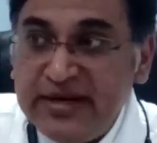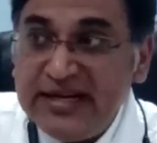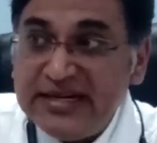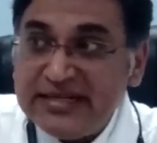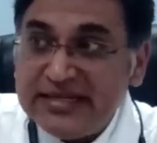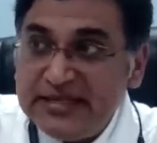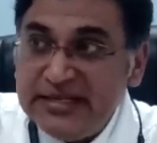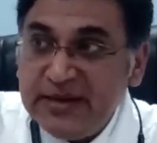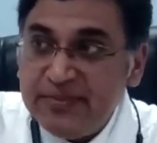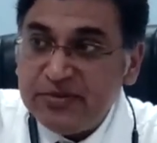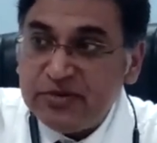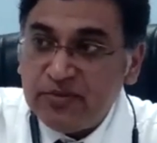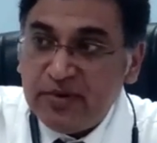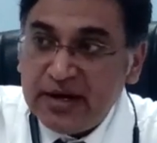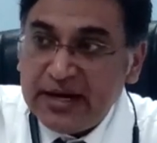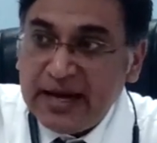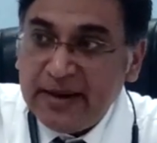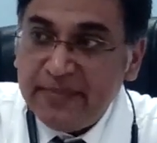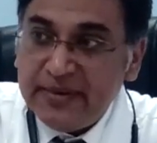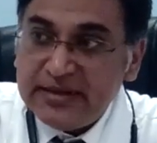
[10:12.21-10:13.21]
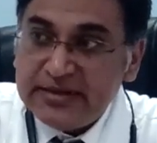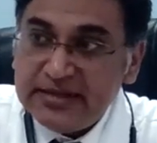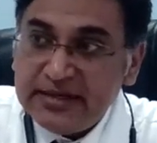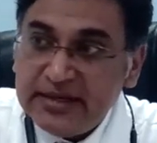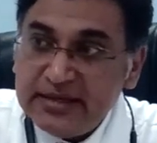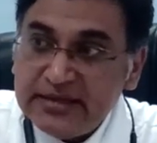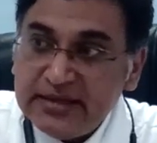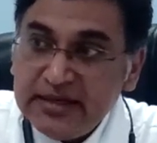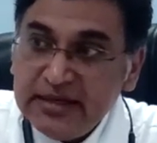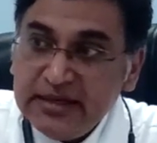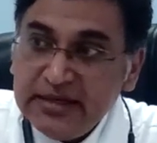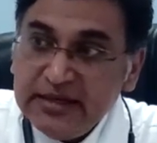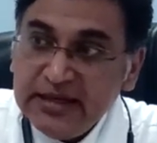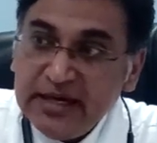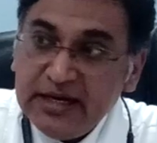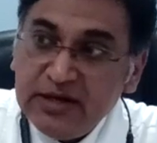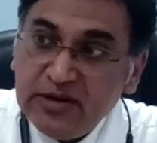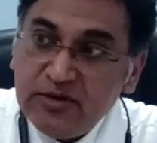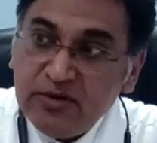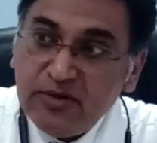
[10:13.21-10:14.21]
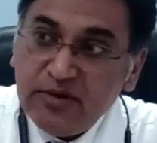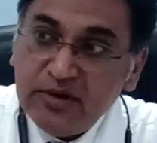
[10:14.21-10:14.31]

When it slips, what happens is it